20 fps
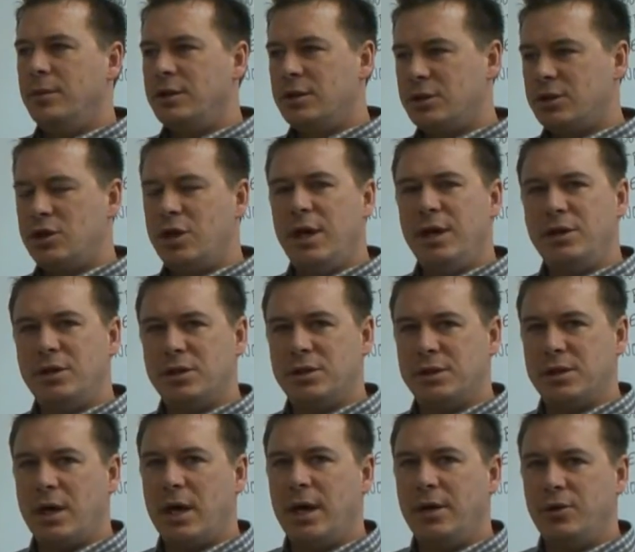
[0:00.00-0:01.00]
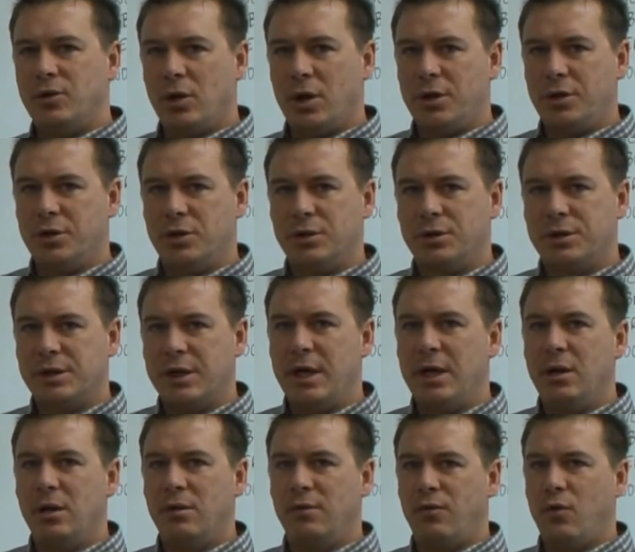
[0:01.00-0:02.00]
just changes the hydrological
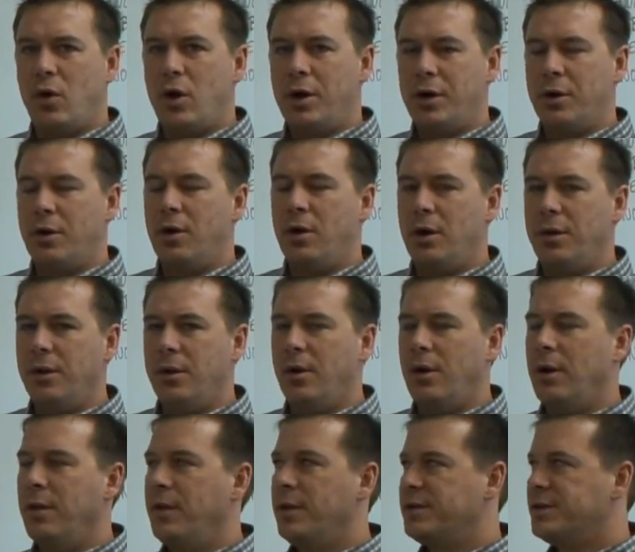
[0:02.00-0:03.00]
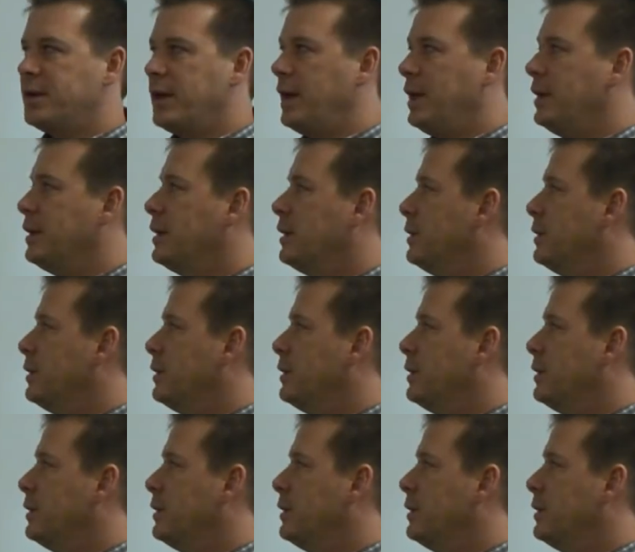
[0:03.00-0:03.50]
cycle of water on the site,